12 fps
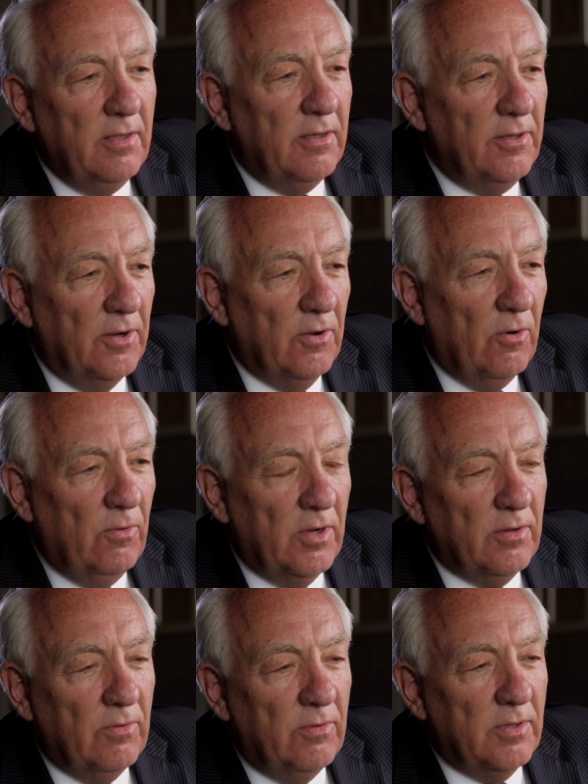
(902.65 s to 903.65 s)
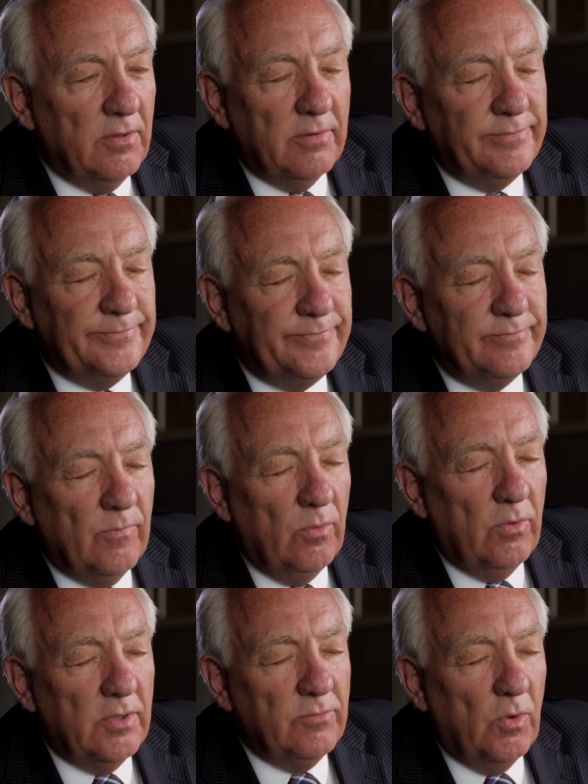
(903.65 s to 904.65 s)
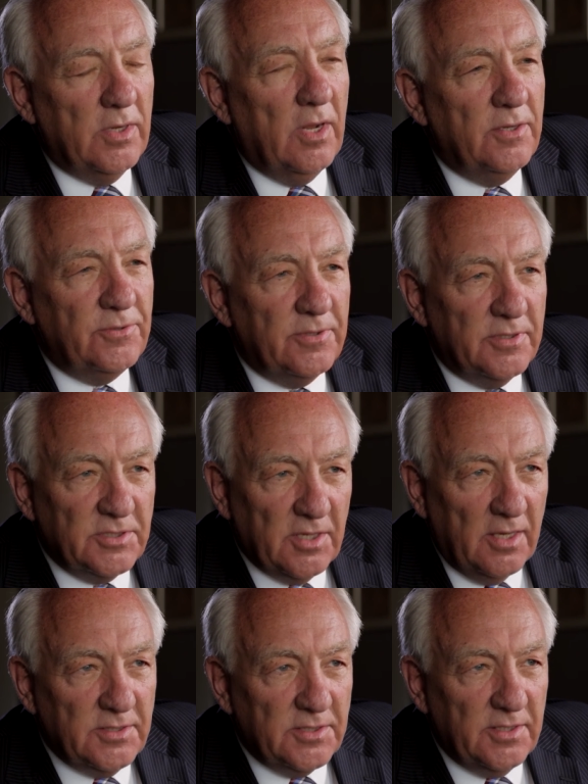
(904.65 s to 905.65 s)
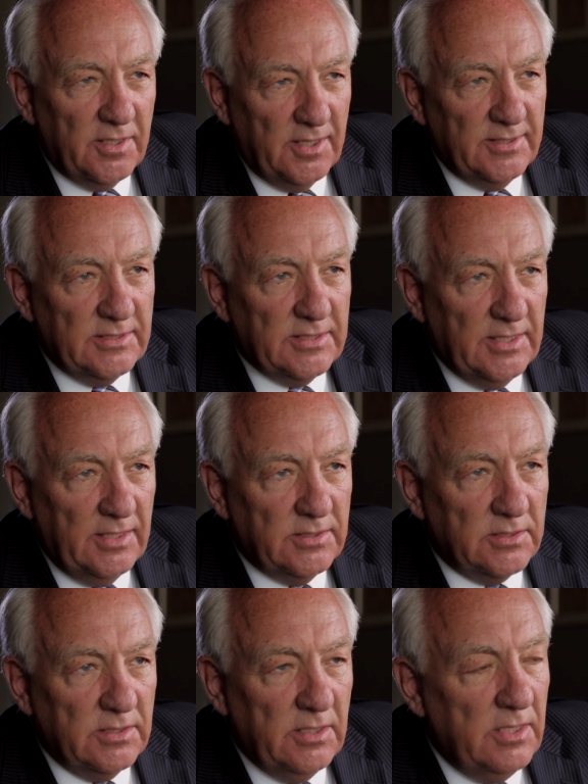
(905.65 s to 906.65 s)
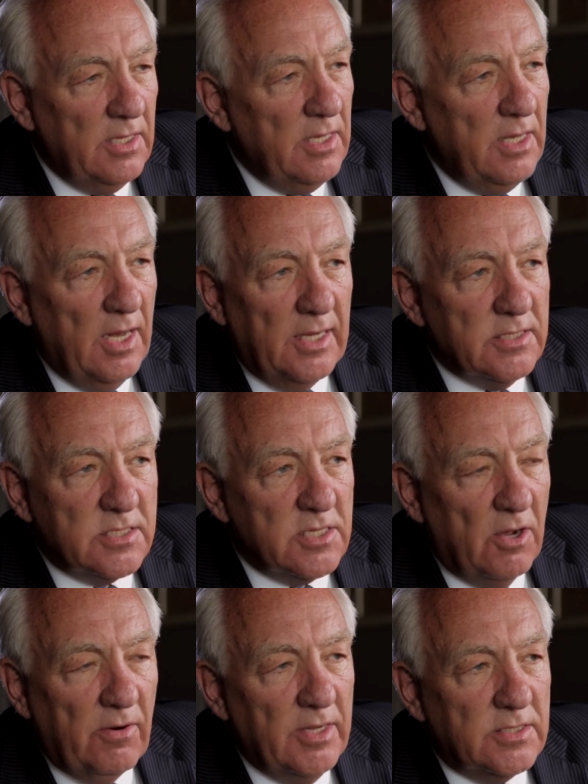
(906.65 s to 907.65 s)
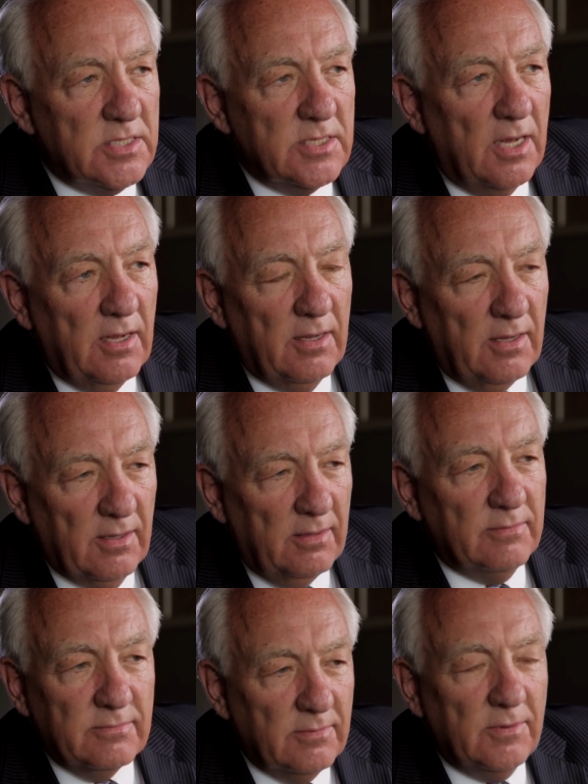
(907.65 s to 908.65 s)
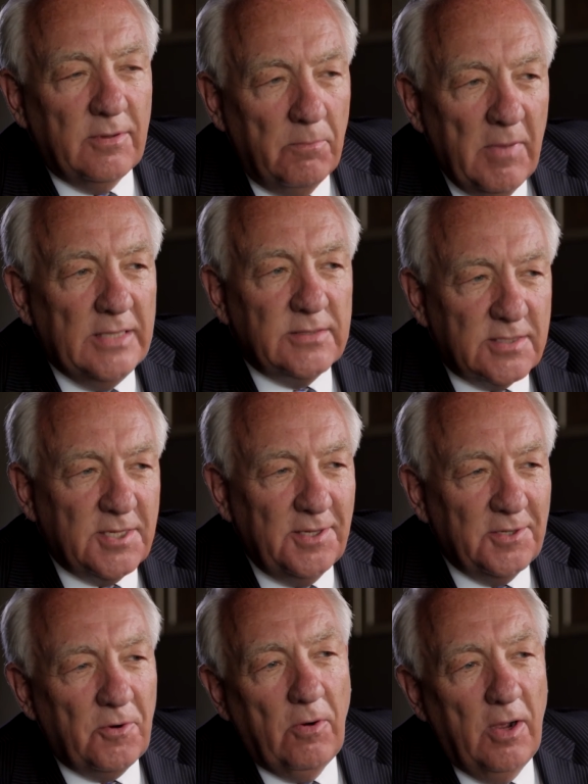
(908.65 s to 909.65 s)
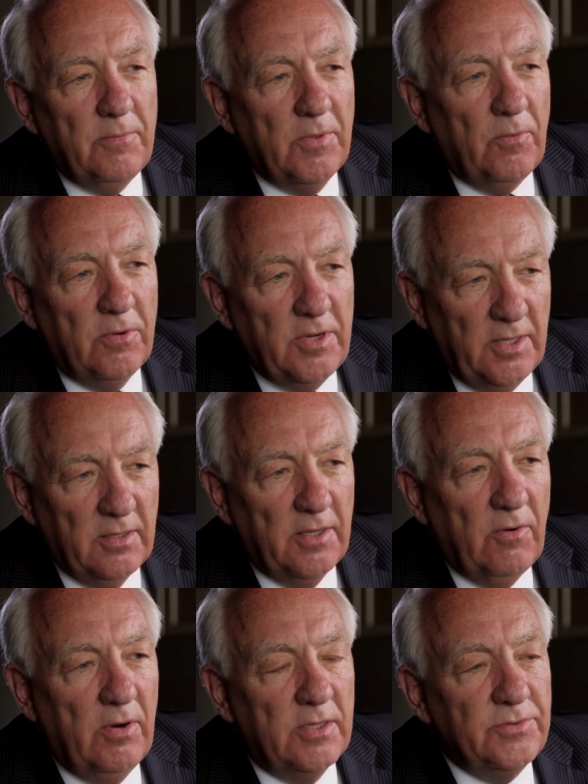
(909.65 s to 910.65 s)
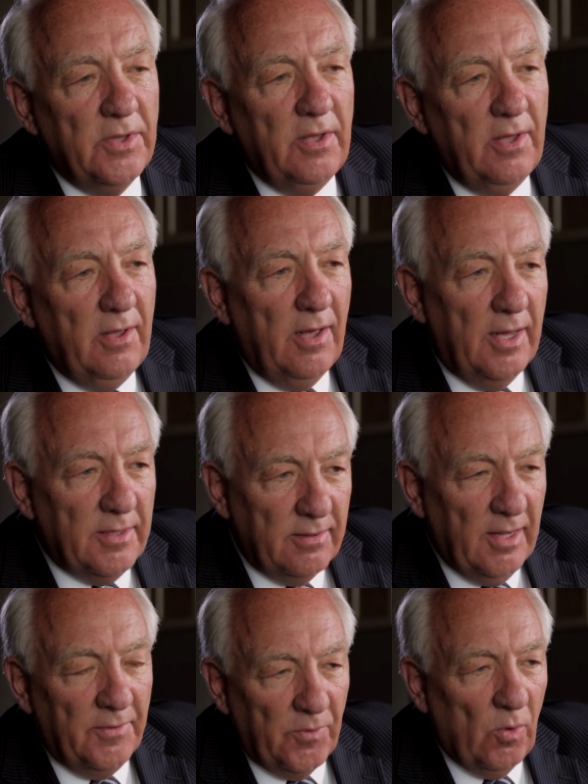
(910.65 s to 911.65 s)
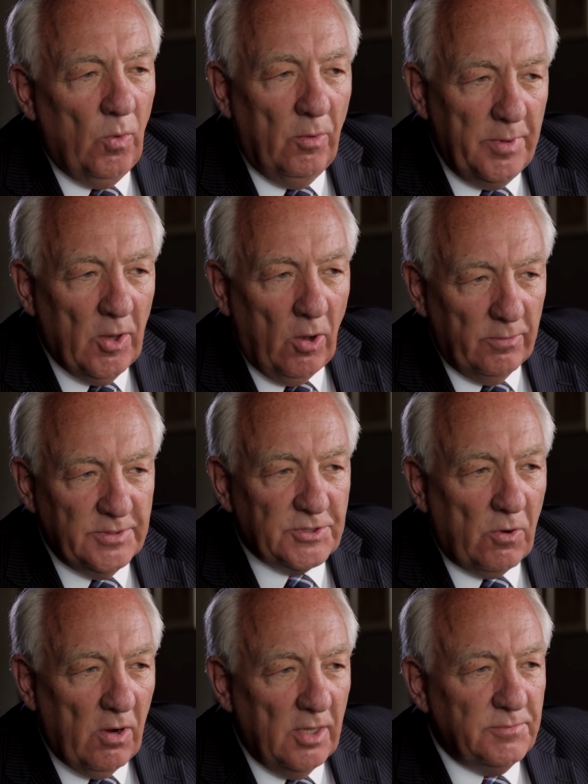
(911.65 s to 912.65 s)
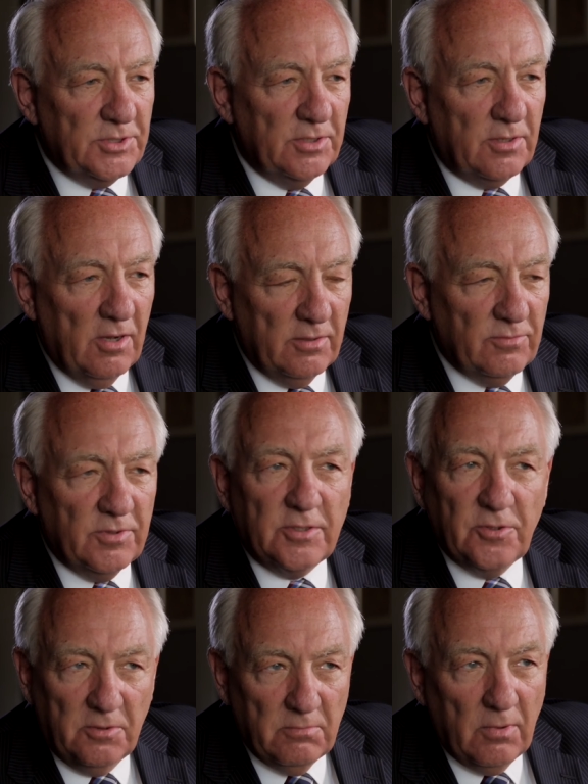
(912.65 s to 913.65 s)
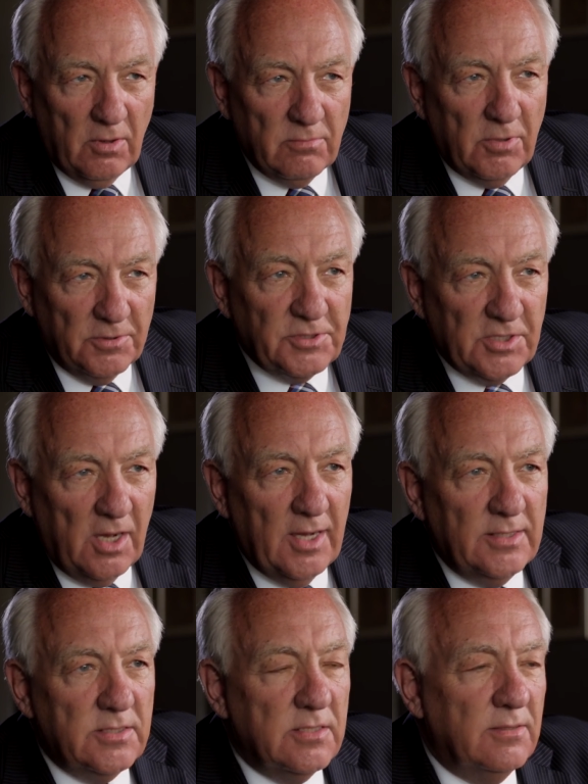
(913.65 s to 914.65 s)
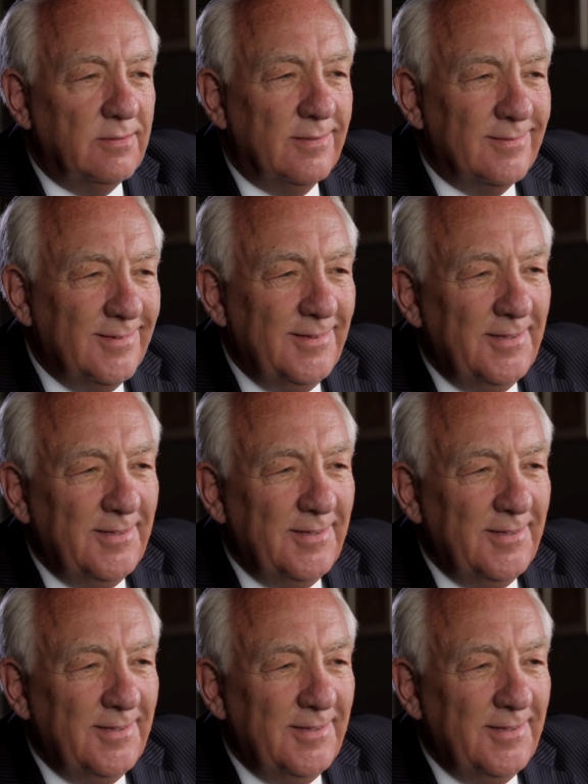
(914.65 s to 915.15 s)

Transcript: you know one one one one hundred the size of the United States, and so it's an immense crime that we're dealing with, and, and there will be always crimes in a conflict on on both sides and. Uh,